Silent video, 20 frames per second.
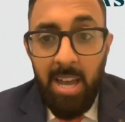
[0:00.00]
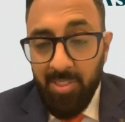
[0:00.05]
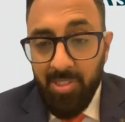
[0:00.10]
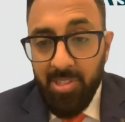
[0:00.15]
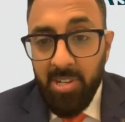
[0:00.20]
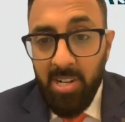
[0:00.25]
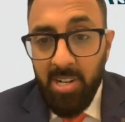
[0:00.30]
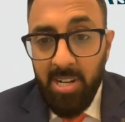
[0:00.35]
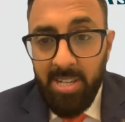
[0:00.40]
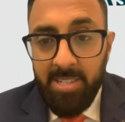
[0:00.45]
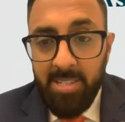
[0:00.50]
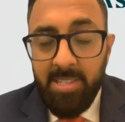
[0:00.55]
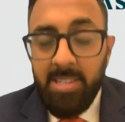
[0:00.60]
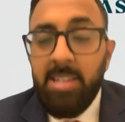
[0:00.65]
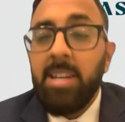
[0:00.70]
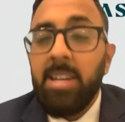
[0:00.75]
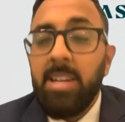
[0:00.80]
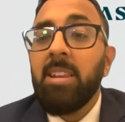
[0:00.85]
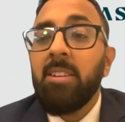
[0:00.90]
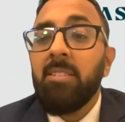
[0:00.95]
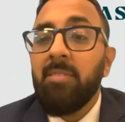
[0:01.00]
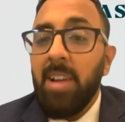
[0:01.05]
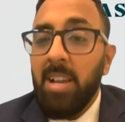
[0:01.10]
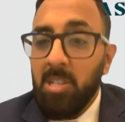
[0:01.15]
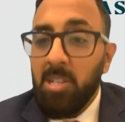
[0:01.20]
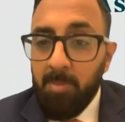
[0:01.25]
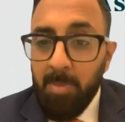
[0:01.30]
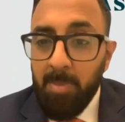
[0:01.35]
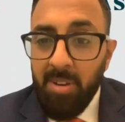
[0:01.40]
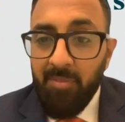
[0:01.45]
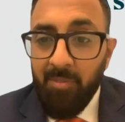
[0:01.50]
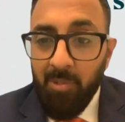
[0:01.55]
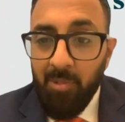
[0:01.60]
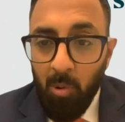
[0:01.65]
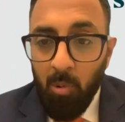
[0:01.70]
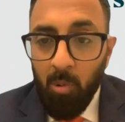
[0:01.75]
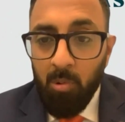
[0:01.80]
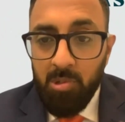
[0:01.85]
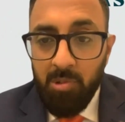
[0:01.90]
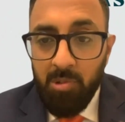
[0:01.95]
and third is investment
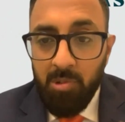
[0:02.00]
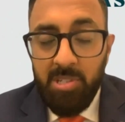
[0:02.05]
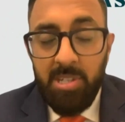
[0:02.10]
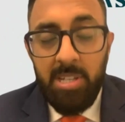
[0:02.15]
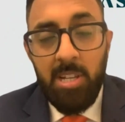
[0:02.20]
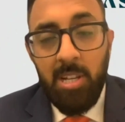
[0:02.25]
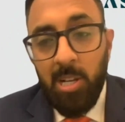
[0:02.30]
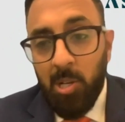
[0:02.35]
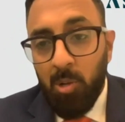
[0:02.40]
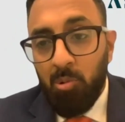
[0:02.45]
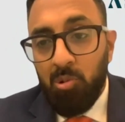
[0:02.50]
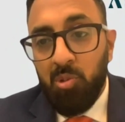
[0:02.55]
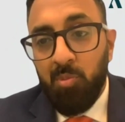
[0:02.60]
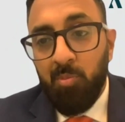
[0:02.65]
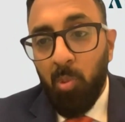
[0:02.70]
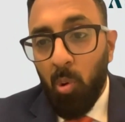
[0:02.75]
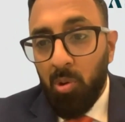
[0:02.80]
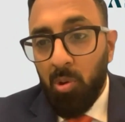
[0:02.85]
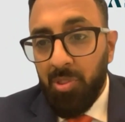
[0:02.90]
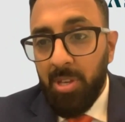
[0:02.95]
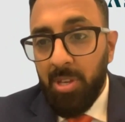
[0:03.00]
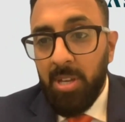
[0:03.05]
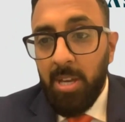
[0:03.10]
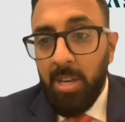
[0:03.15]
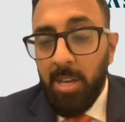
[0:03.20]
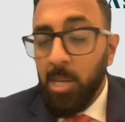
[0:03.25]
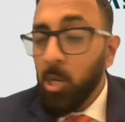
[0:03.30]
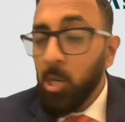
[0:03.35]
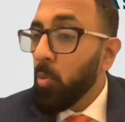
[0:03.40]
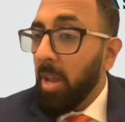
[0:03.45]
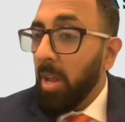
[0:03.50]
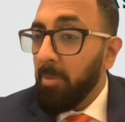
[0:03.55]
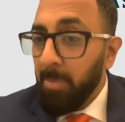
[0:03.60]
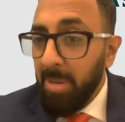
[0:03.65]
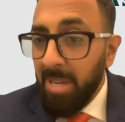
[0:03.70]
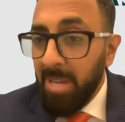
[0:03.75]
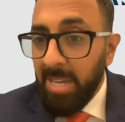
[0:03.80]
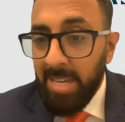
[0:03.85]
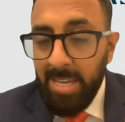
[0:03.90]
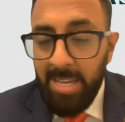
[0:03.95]
flows, which includes both you
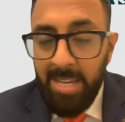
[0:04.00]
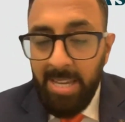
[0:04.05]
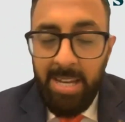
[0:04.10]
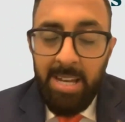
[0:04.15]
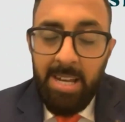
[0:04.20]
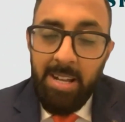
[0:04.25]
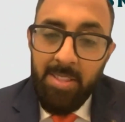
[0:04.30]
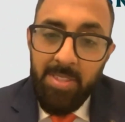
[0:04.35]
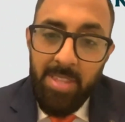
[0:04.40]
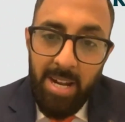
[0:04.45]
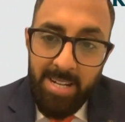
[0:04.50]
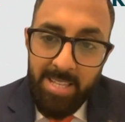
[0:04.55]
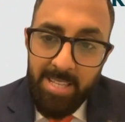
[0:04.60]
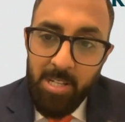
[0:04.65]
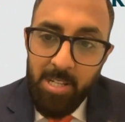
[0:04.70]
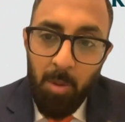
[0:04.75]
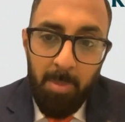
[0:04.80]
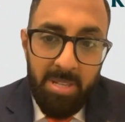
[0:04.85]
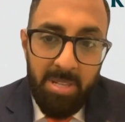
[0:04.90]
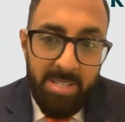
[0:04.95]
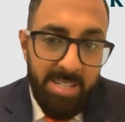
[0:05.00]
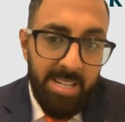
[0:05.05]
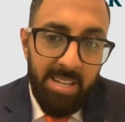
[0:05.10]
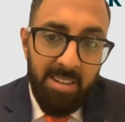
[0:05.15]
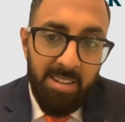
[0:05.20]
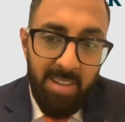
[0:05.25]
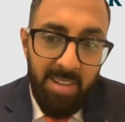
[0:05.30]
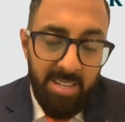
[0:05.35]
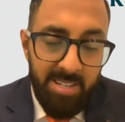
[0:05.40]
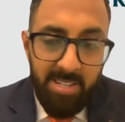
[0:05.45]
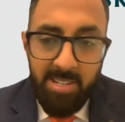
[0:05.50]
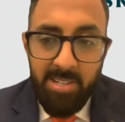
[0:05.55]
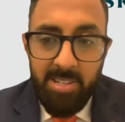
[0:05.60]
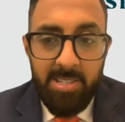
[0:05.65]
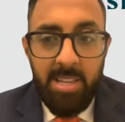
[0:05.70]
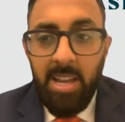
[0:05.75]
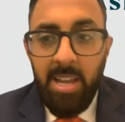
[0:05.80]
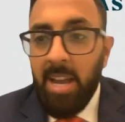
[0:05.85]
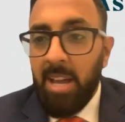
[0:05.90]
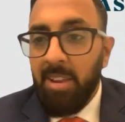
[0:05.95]
and me, that is domestic
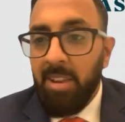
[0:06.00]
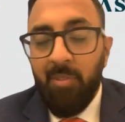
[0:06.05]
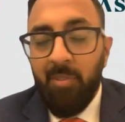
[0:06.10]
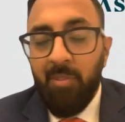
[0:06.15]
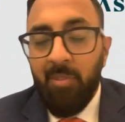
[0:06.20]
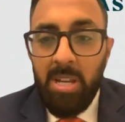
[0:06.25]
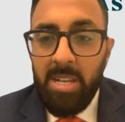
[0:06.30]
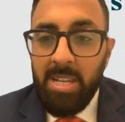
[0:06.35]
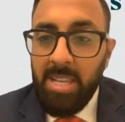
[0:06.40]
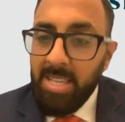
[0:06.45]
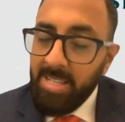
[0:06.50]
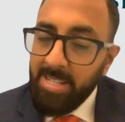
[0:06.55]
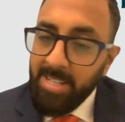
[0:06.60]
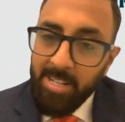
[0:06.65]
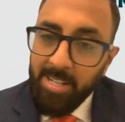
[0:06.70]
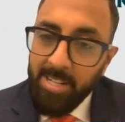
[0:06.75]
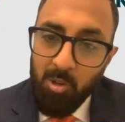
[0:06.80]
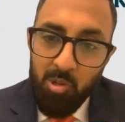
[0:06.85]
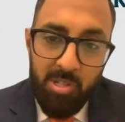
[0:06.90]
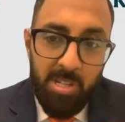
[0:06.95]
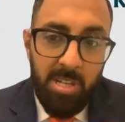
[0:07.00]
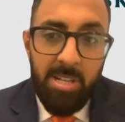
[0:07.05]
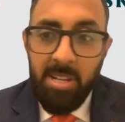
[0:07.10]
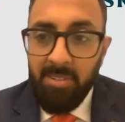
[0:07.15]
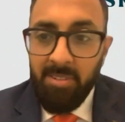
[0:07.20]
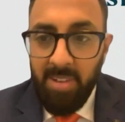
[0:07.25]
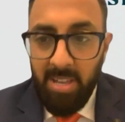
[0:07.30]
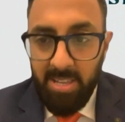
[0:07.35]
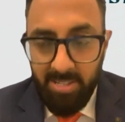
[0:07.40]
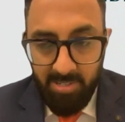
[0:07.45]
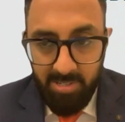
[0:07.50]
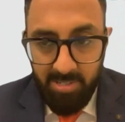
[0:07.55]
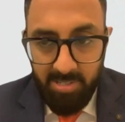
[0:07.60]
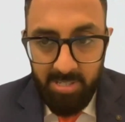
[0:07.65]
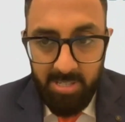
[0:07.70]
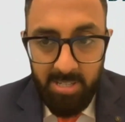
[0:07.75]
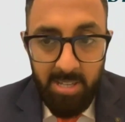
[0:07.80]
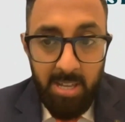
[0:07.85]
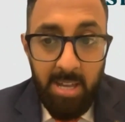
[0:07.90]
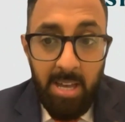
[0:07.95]
investors and foreign institutional
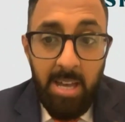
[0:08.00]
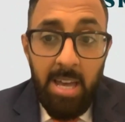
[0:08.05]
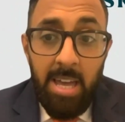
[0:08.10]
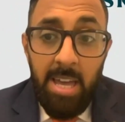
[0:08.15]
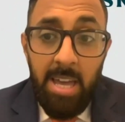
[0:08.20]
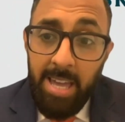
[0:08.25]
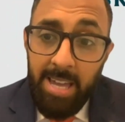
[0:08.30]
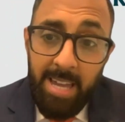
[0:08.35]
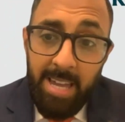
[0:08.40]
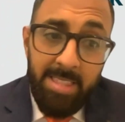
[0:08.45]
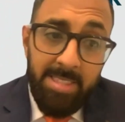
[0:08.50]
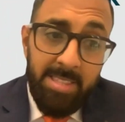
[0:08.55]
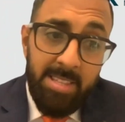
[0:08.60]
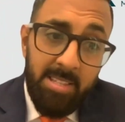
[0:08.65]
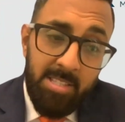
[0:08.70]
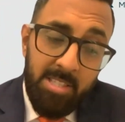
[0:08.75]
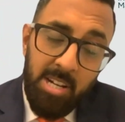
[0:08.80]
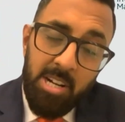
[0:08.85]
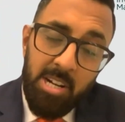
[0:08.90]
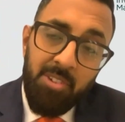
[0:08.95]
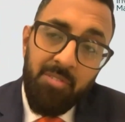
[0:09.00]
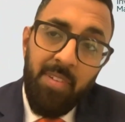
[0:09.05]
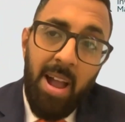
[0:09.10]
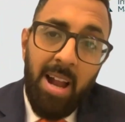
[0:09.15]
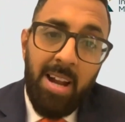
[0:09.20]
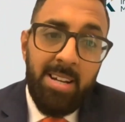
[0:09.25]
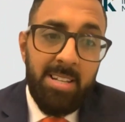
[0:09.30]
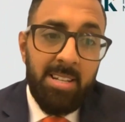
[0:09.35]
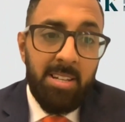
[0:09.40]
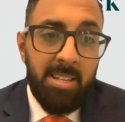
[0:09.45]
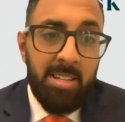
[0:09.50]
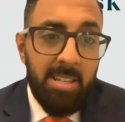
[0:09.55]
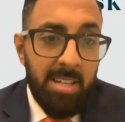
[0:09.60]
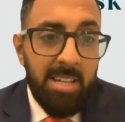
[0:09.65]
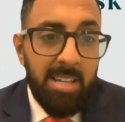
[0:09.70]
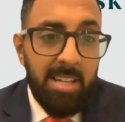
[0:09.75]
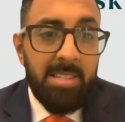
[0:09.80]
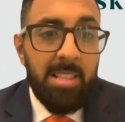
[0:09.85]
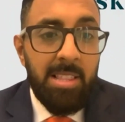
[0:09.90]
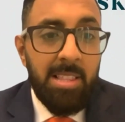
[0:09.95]
investors. Again, this third
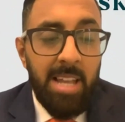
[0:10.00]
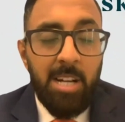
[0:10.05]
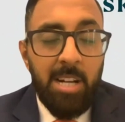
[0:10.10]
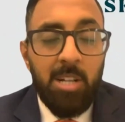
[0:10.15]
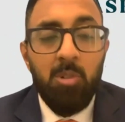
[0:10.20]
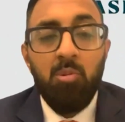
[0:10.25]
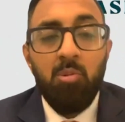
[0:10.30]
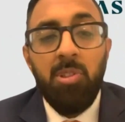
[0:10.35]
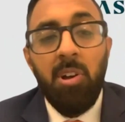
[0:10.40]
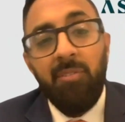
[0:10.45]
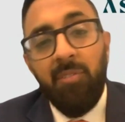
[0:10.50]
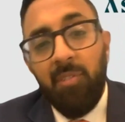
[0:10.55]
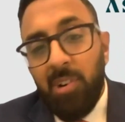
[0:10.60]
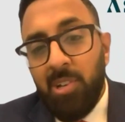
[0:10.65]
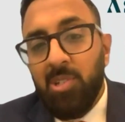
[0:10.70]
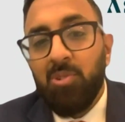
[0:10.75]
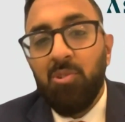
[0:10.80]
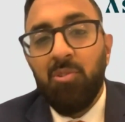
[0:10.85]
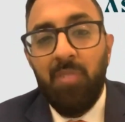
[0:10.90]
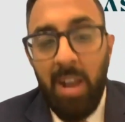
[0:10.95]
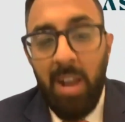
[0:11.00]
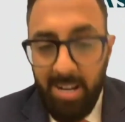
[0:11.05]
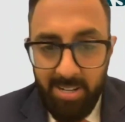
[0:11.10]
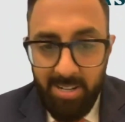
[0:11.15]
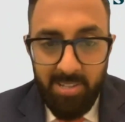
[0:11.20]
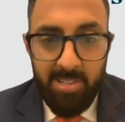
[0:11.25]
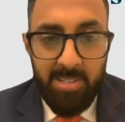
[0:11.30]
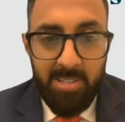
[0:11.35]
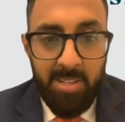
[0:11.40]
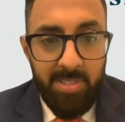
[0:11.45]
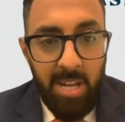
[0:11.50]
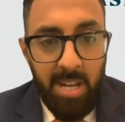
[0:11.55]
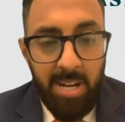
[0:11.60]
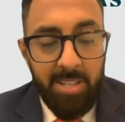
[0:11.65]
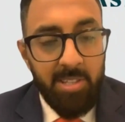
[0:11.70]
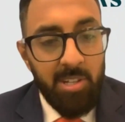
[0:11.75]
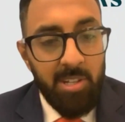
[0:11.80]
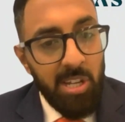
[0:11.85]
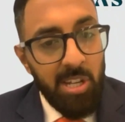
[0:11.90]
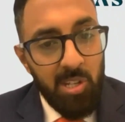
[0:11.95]
factor is linked to the first two factors,
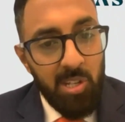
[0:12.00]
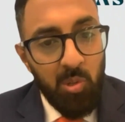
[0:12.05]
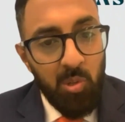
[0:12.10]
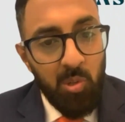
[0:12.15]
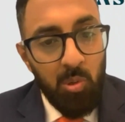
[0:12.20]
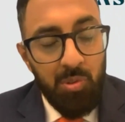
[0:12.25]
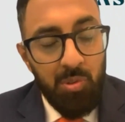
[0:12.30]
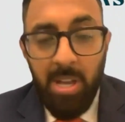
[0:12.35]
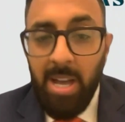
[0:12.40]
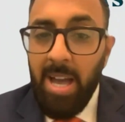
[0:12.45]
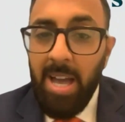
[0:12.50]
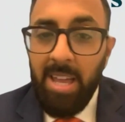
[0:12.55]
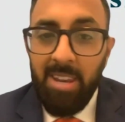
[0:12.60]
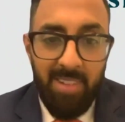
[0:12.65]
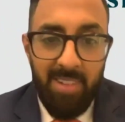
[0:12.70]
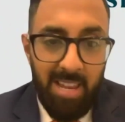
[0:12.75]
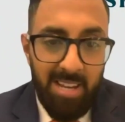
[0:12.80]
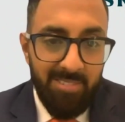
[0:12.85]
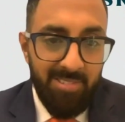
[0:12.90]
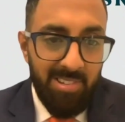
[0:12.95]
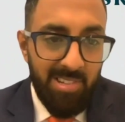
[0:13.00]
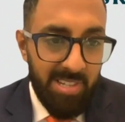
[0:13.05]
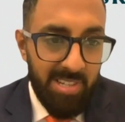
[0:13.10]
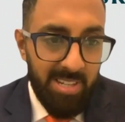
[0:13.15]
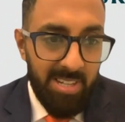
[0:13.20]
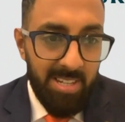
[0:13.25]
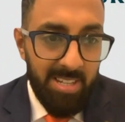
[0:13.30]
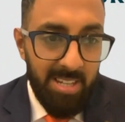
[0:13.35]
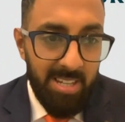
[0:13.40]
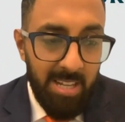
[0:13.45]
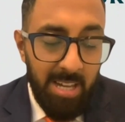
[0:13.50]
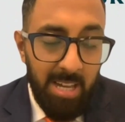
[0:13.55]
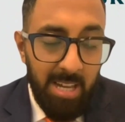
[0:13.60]
that is earnings growth and valuation.